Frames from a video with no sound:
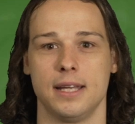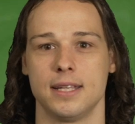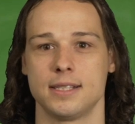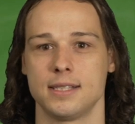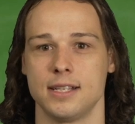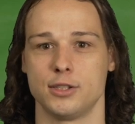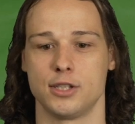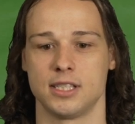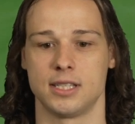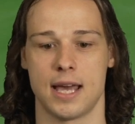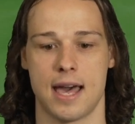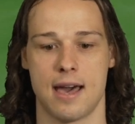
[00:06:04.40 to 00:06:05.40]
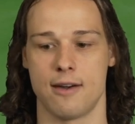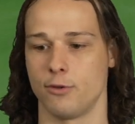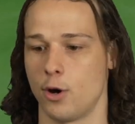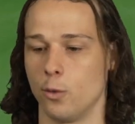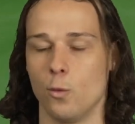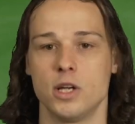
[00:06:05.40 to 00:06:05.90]
this is just to have,
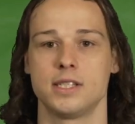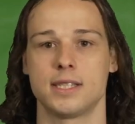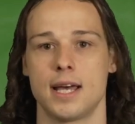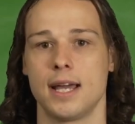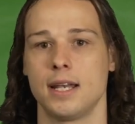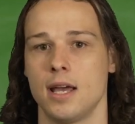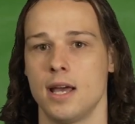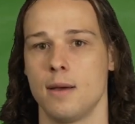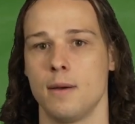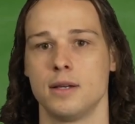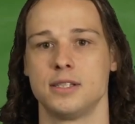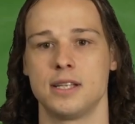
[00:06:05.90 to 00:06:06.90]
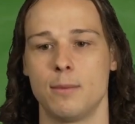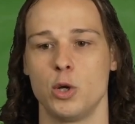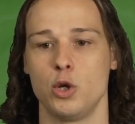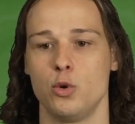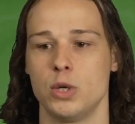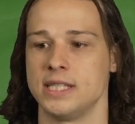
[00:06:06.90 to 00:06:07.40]
on one side, someone
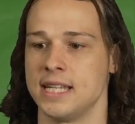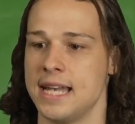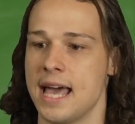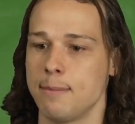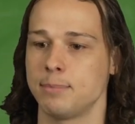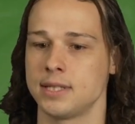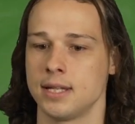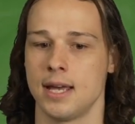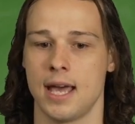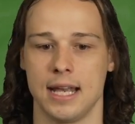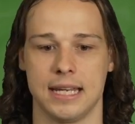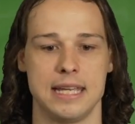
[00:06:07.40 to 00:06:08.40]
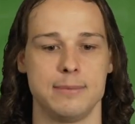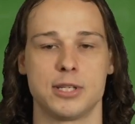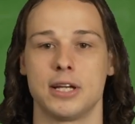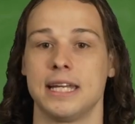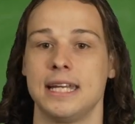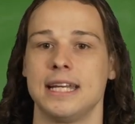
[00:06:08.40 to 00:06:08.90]
who is inept and keeps
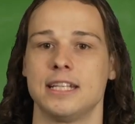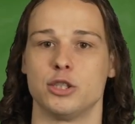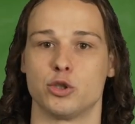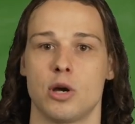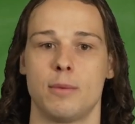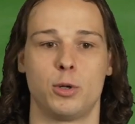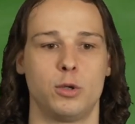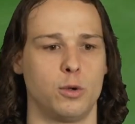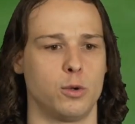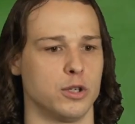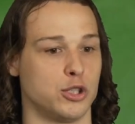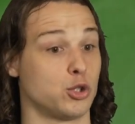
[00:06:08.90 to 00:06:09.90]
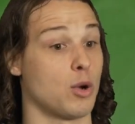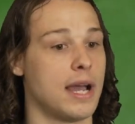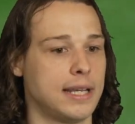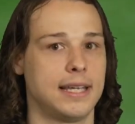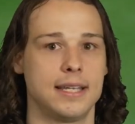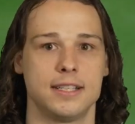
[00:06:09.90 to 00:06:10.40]
on getting into trouble or is trying
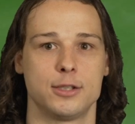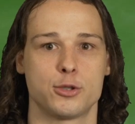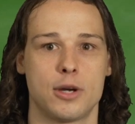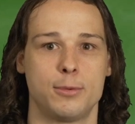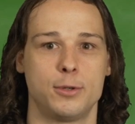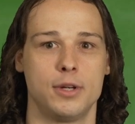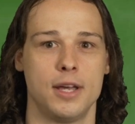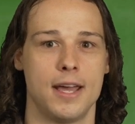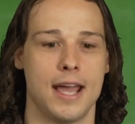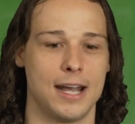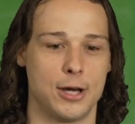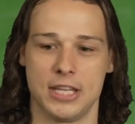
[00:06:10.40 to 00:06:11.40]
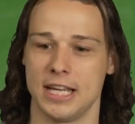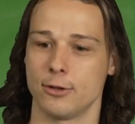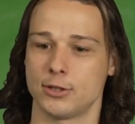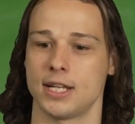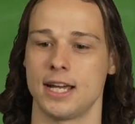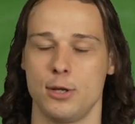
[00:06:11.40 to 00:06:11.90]
to get into trouble, and on the other
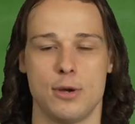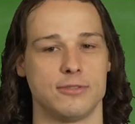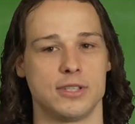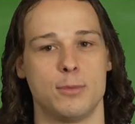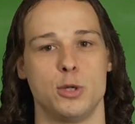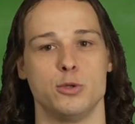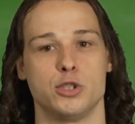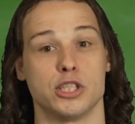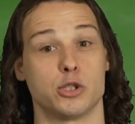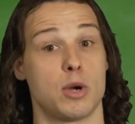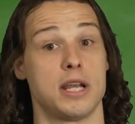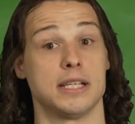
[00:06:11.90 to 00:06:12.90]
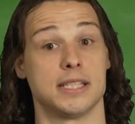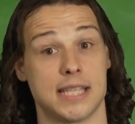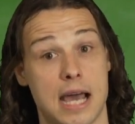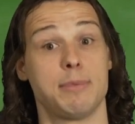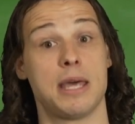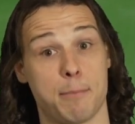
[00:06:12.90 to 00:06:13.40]
side you have someone who is just trying to
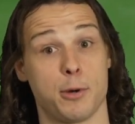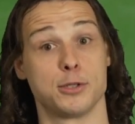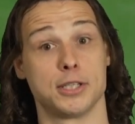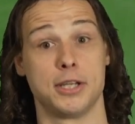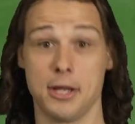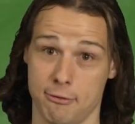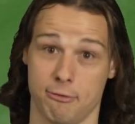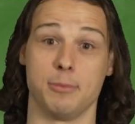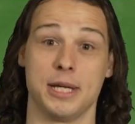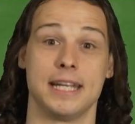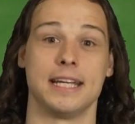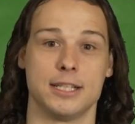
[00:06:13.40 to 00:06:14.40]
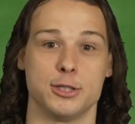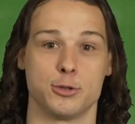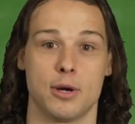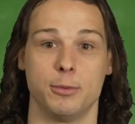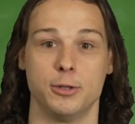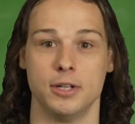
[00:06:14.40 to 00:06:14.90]
stop that person from getting into
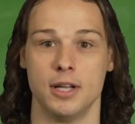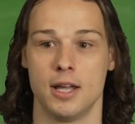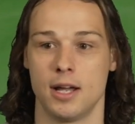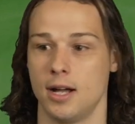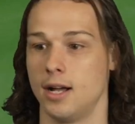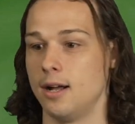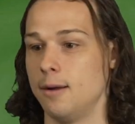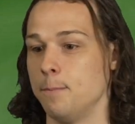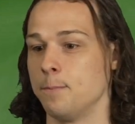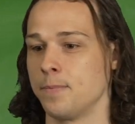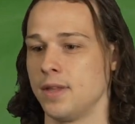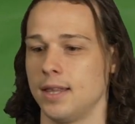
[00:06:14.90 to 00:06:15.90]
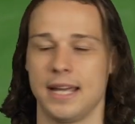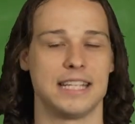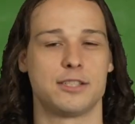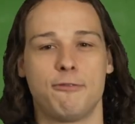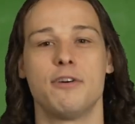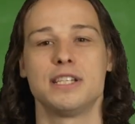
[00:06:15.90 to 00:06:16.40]
trouble. Like,
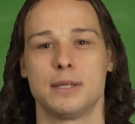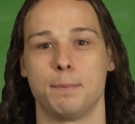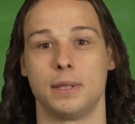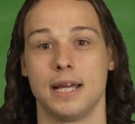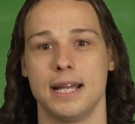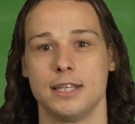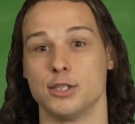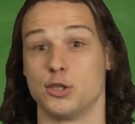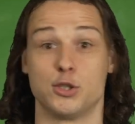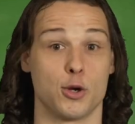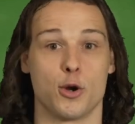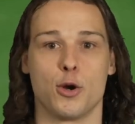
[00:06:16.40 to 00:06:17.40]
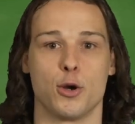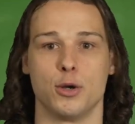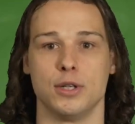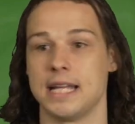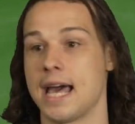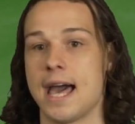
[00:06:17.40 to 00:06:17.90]
it's fun to play the
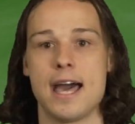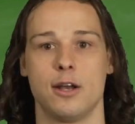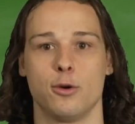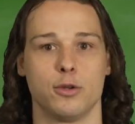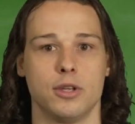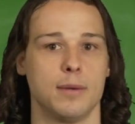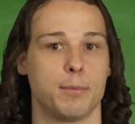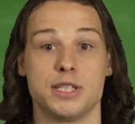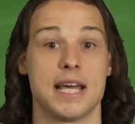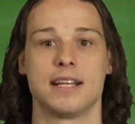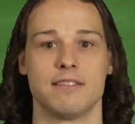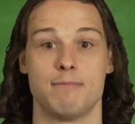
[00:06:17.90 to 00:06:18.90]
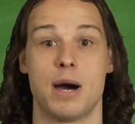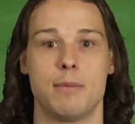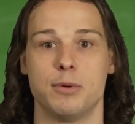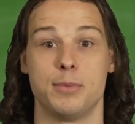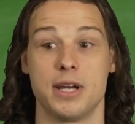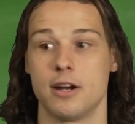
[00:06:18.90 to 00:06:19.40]
stern dad or the protective
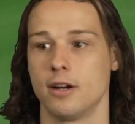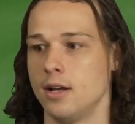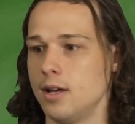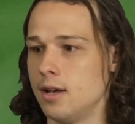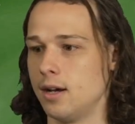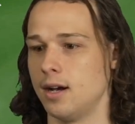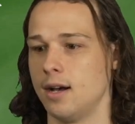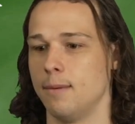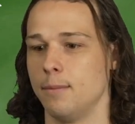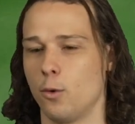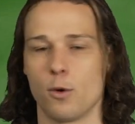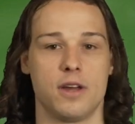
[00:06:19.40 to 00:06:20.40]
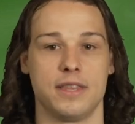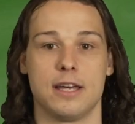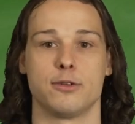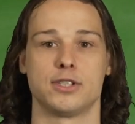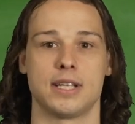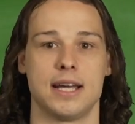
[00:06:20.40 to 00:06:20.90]
mama bear, or on the
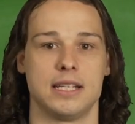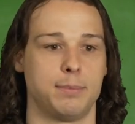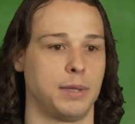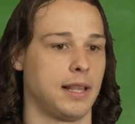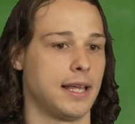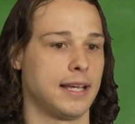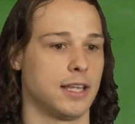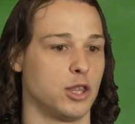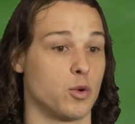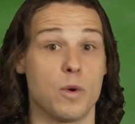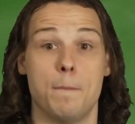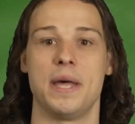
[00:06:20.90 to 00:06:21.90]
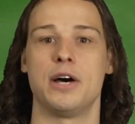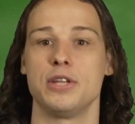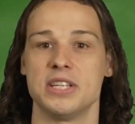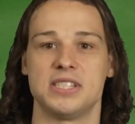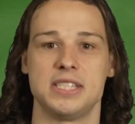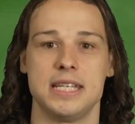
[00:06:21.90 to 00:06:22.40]
other side to play like the
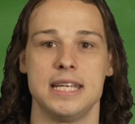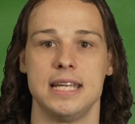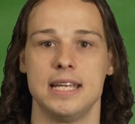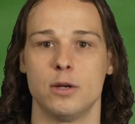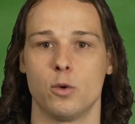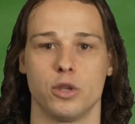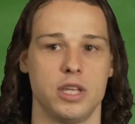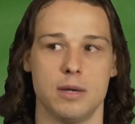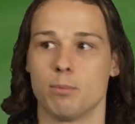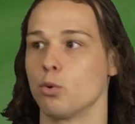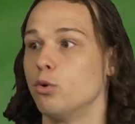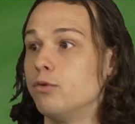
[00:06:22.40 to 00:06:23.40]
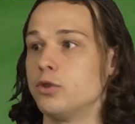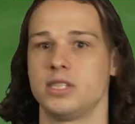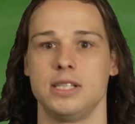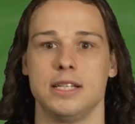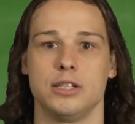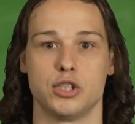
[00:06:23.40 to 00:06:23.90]
rebellious teen or the
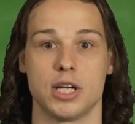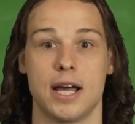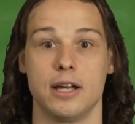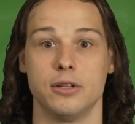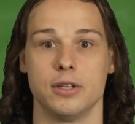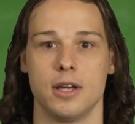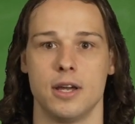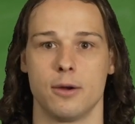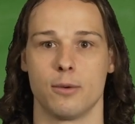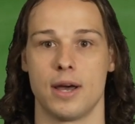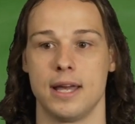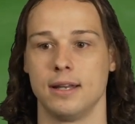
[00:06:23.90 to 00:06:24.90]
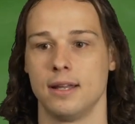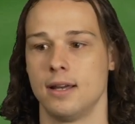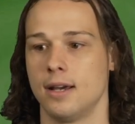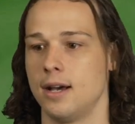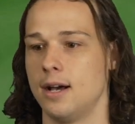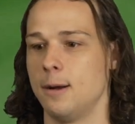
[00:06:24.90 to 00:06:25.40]
approval-seeking child, right?
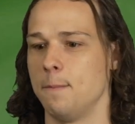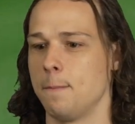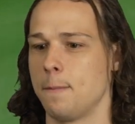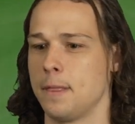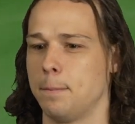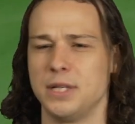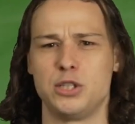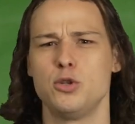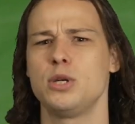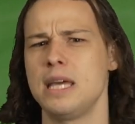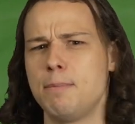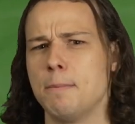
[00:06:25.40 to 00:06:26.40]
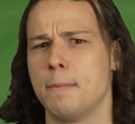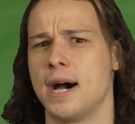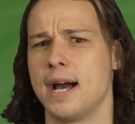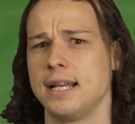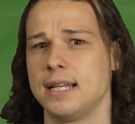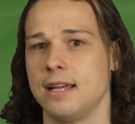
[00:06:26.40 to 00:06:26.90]
But do keep in
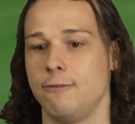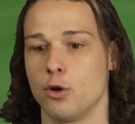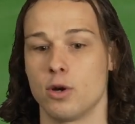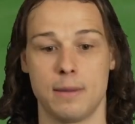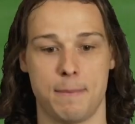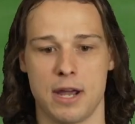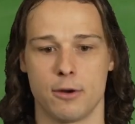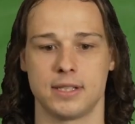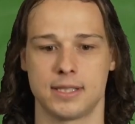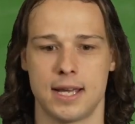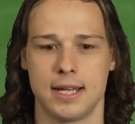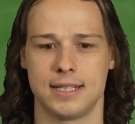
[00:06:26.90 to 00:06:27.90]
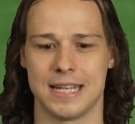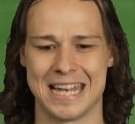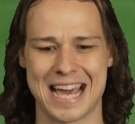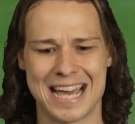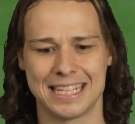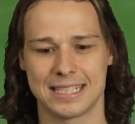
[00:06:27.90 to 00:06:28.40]
mind, if you're on the parent side, to
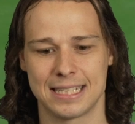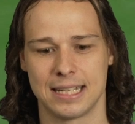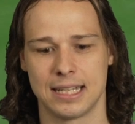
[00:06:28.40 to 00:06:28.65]
not